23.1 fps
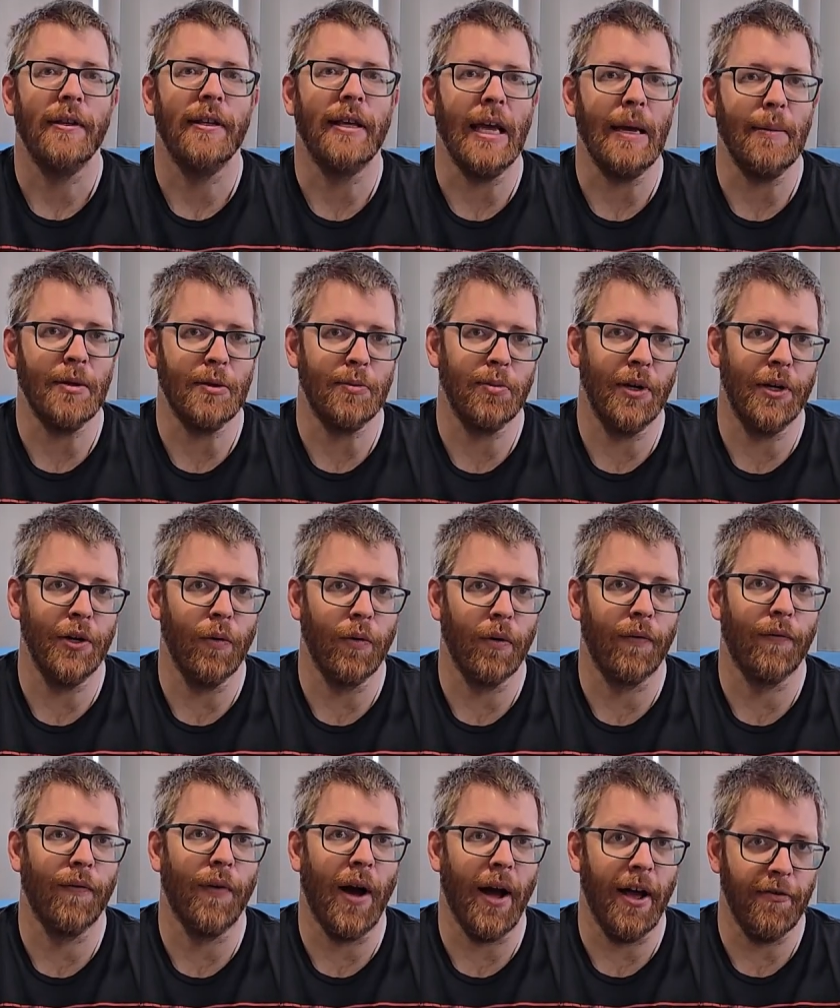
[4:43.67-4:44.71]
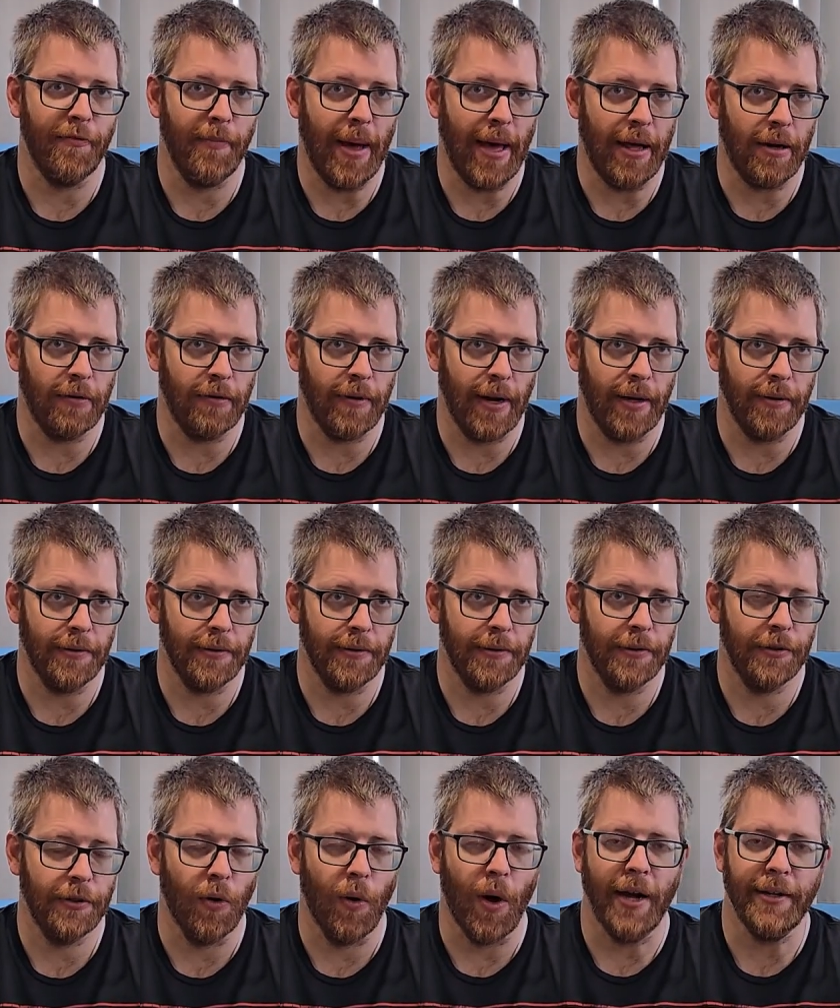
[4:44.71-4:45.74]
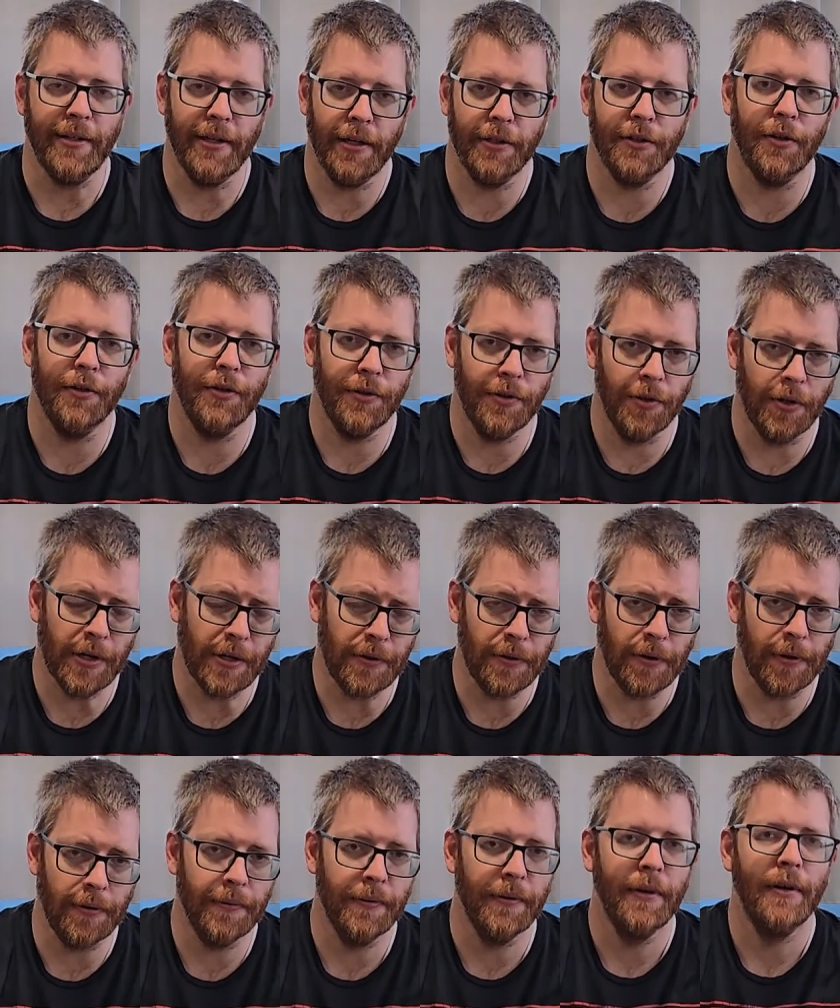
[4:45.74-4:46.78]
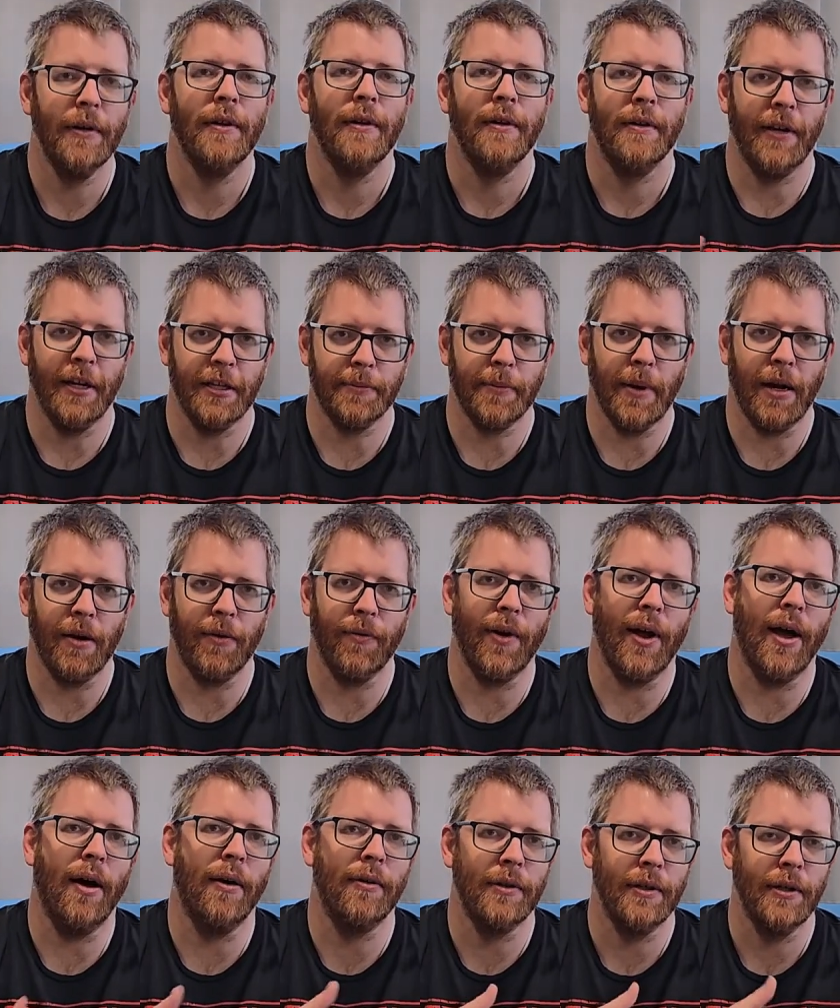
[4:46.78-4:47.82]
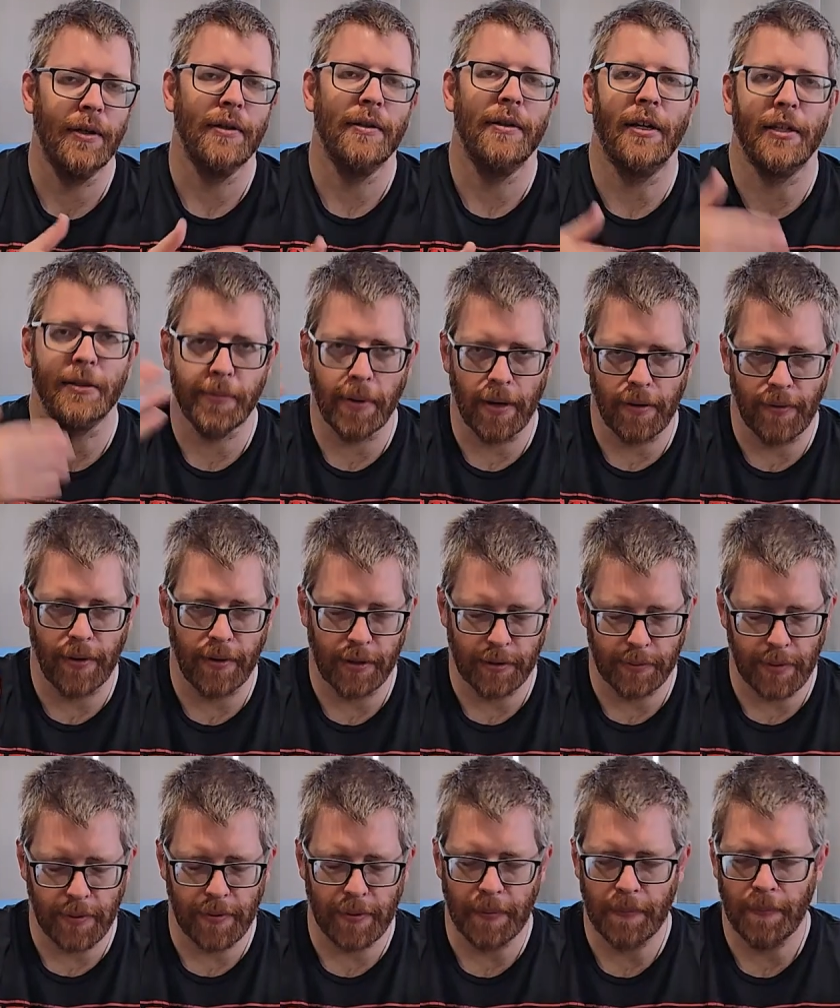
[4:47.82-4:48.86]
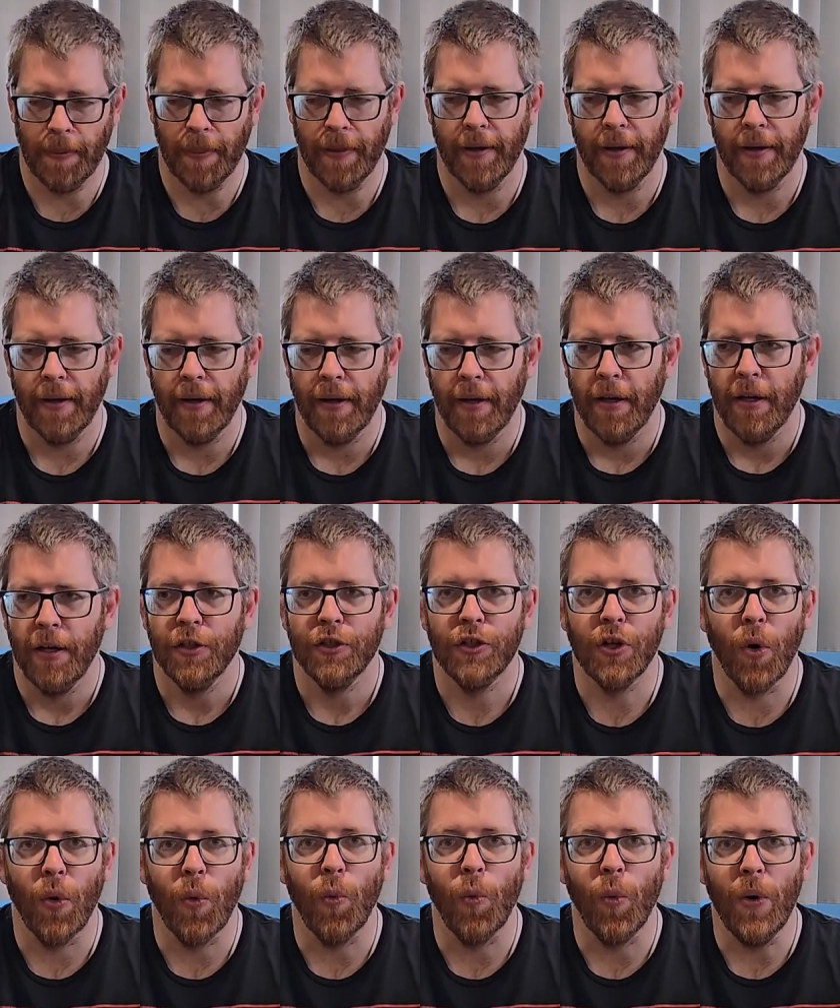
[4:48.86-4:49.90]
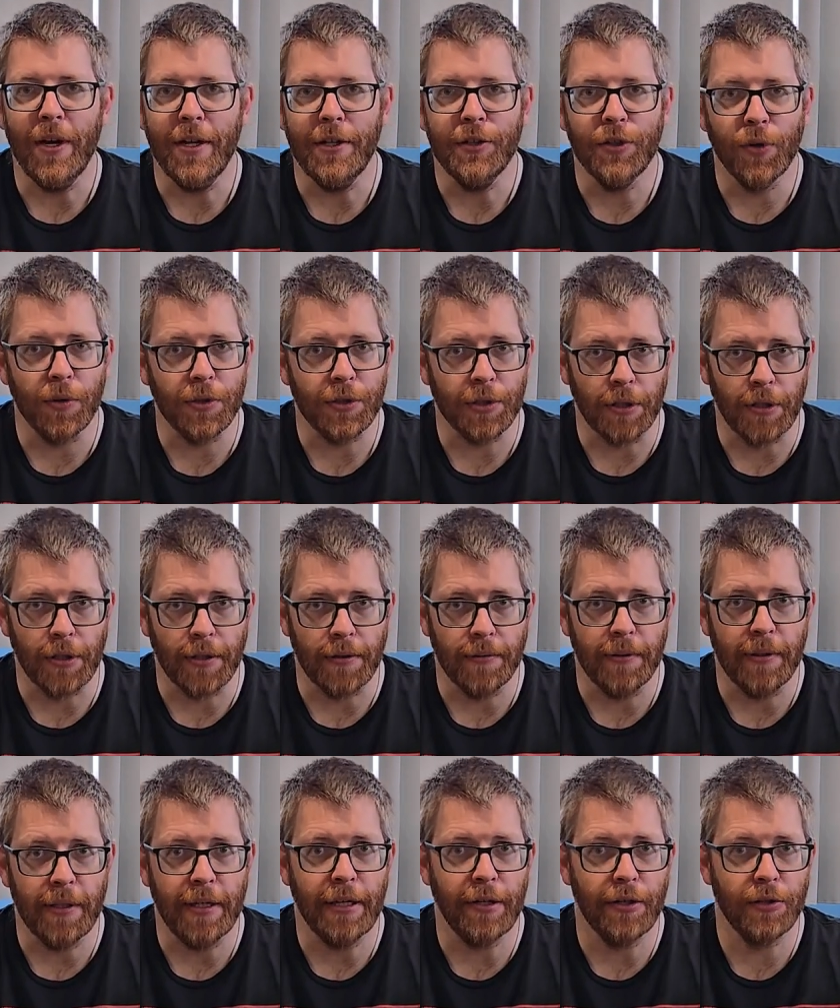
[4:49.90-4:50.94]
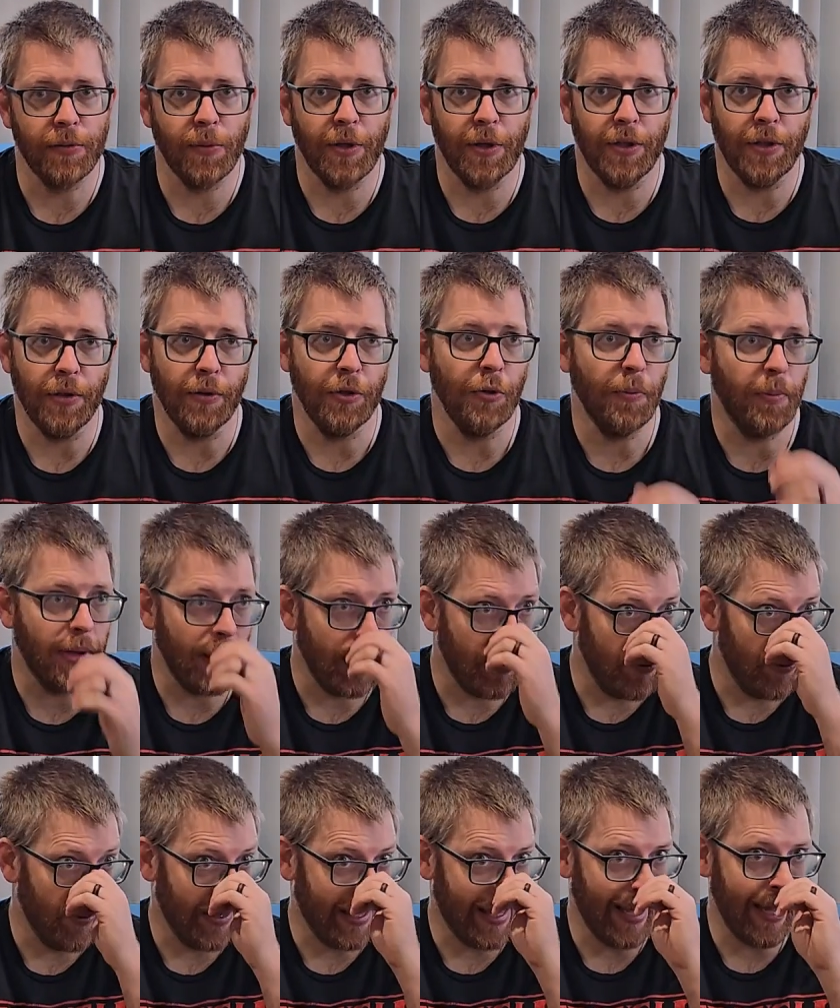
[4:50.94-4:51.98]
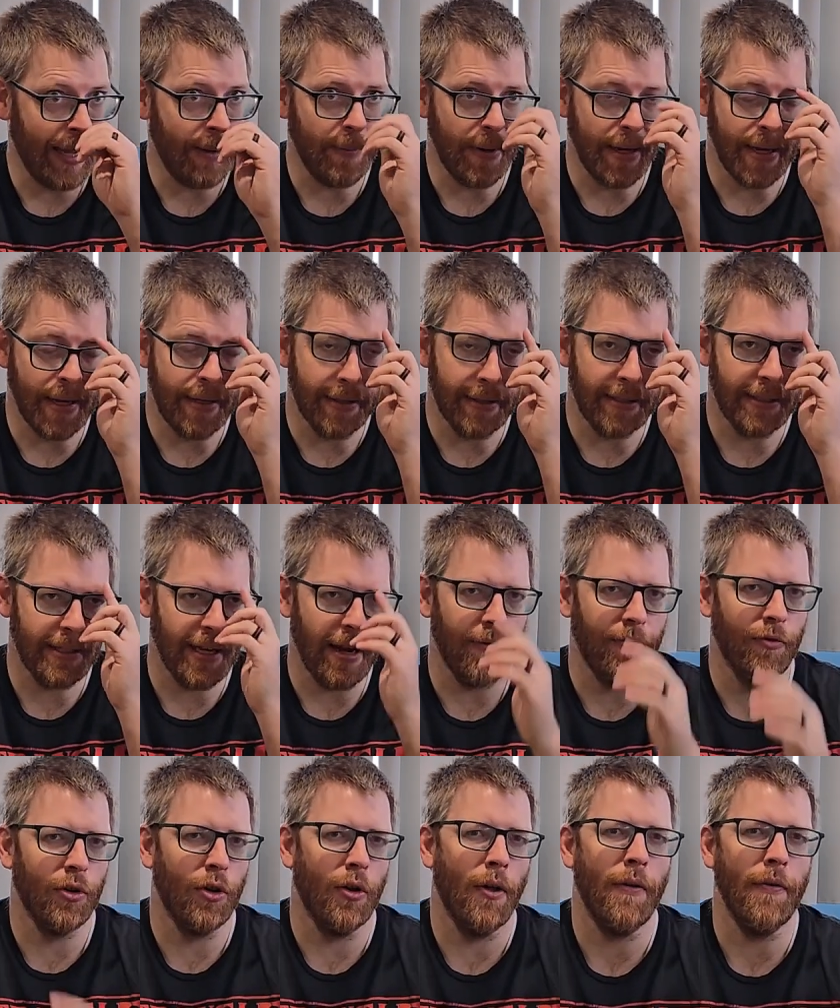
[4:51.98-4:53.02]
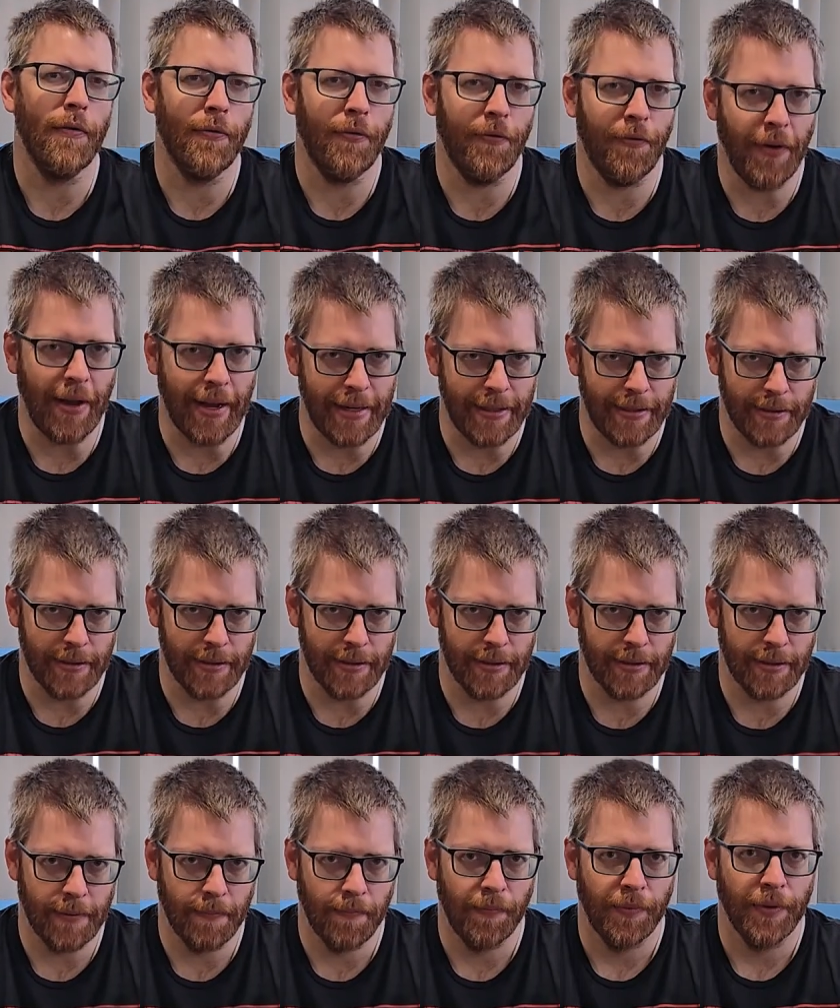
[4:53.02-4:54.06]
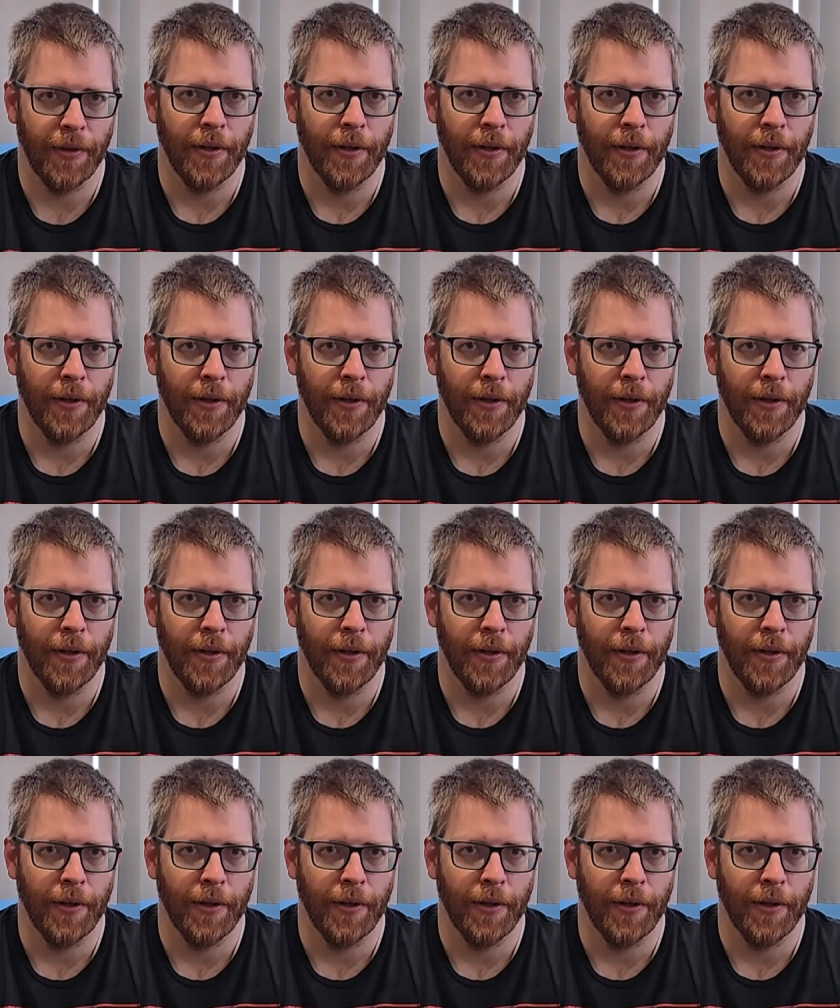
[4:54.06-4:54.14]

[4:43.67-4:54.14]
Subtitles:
Game is played over 5 battle rounds. So I take a turn, you take a turn, next battle round, next battle round. So when it's your turn, here's what you do. You play through the game in several phases.